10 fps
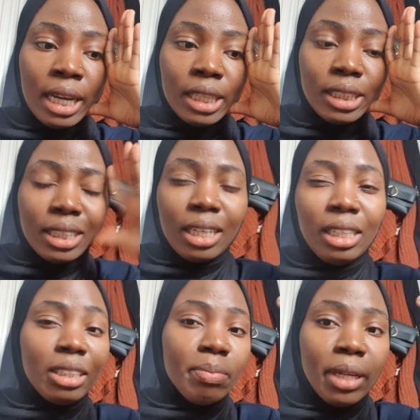and
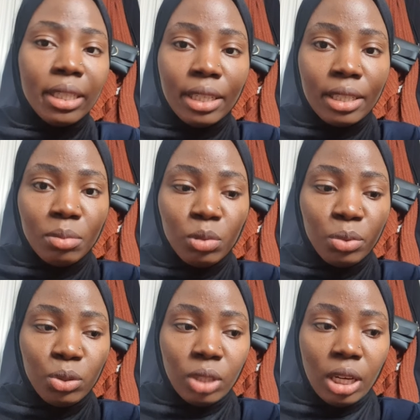clean the blender that I'm
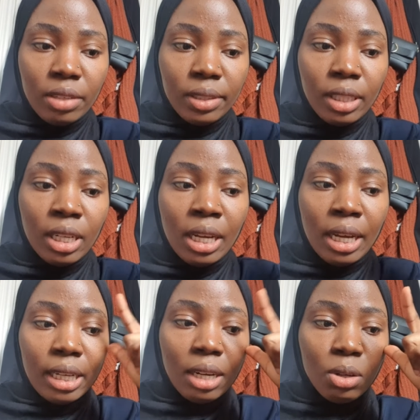supposed to carry,
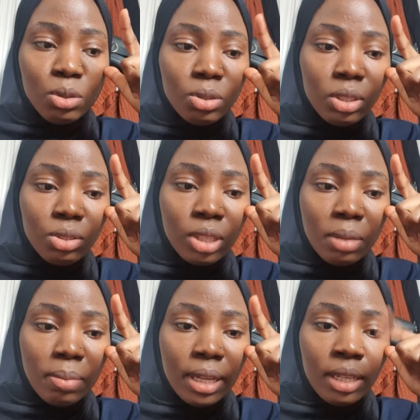and I also need to
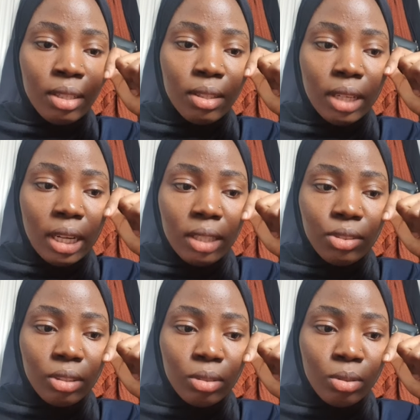take my
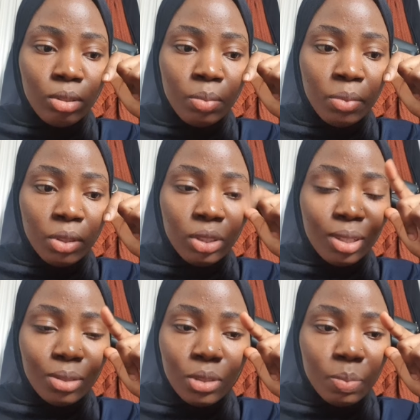electric toothbrush,
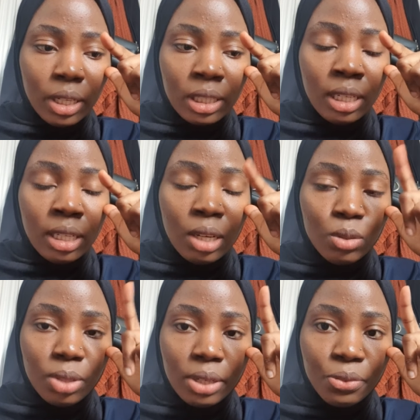so I'll just pack that
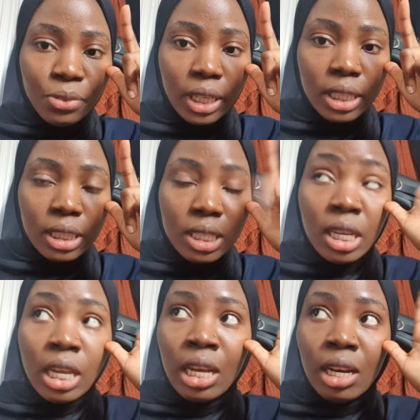now so I don't forget it.
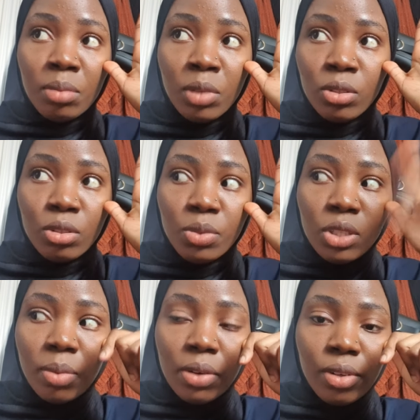I'm just going to be
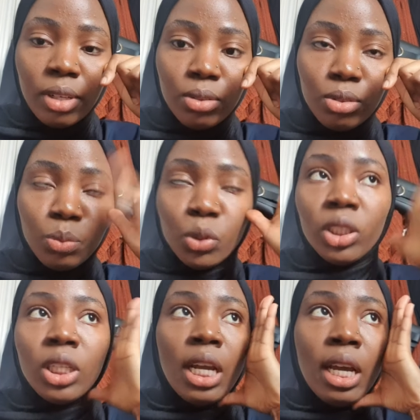using my regular
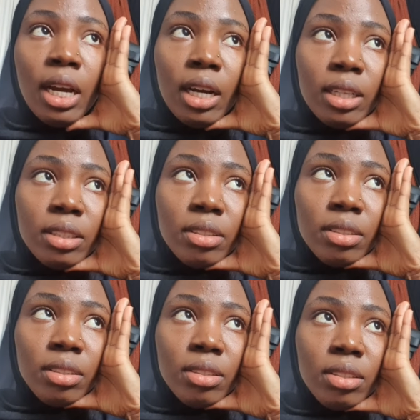toothbrush.
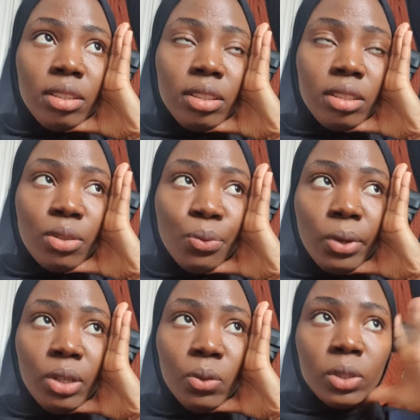And
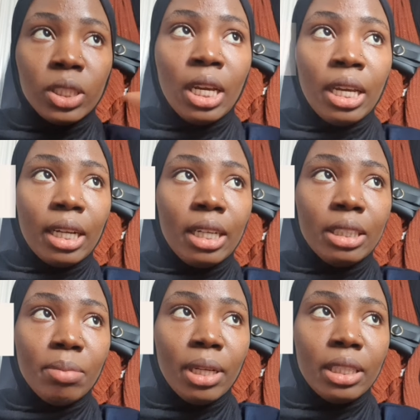what else?
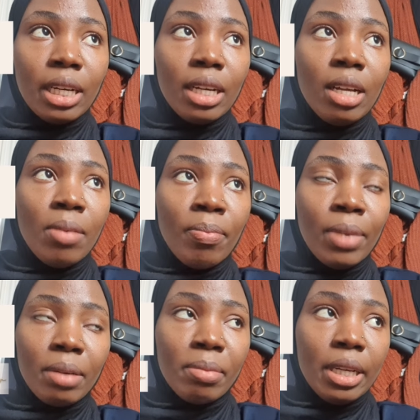Clean the blender,
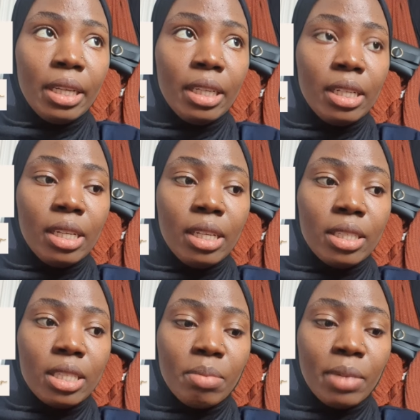pack my
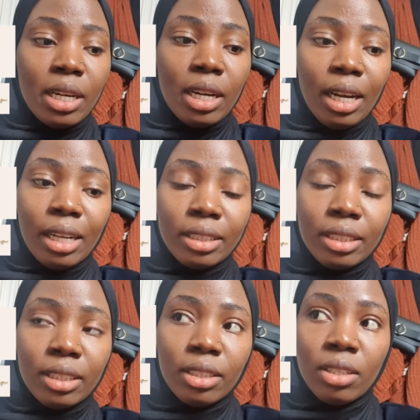steamer, and